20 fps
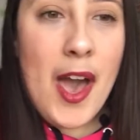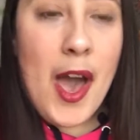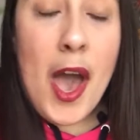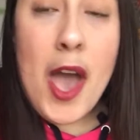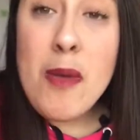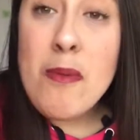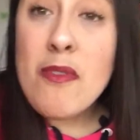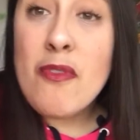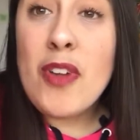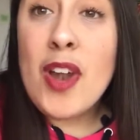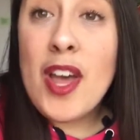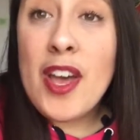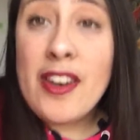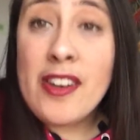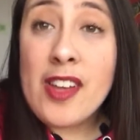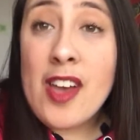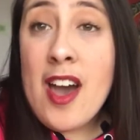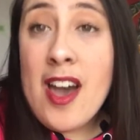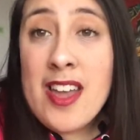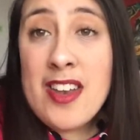I hope you've
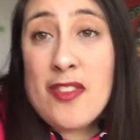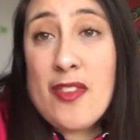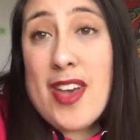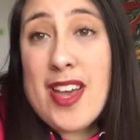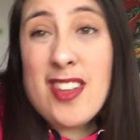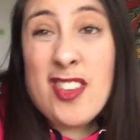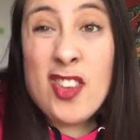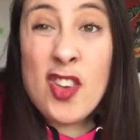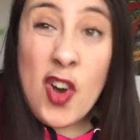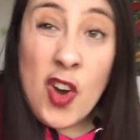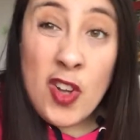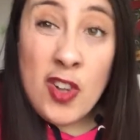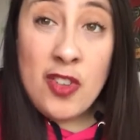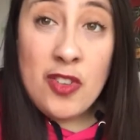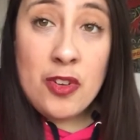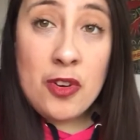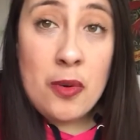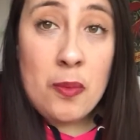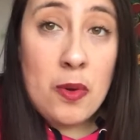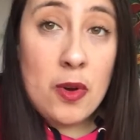learned kind of how to
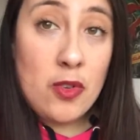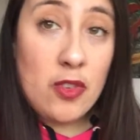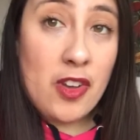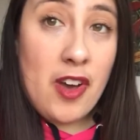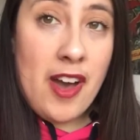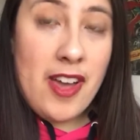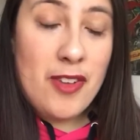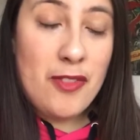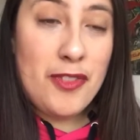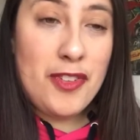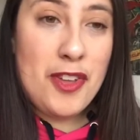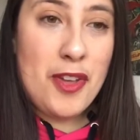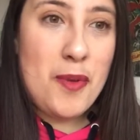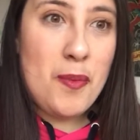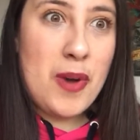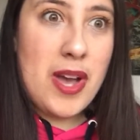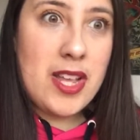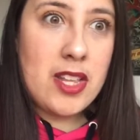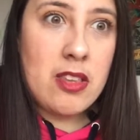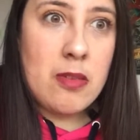contour, what to kind of do,
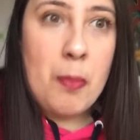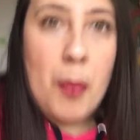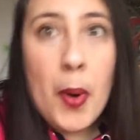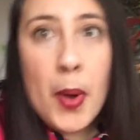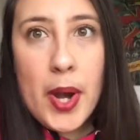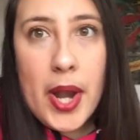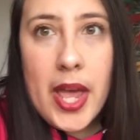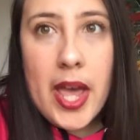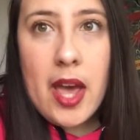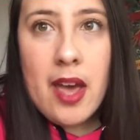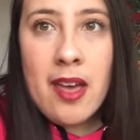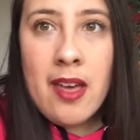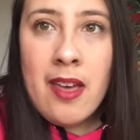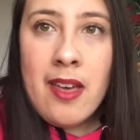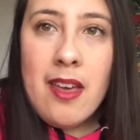where to put it,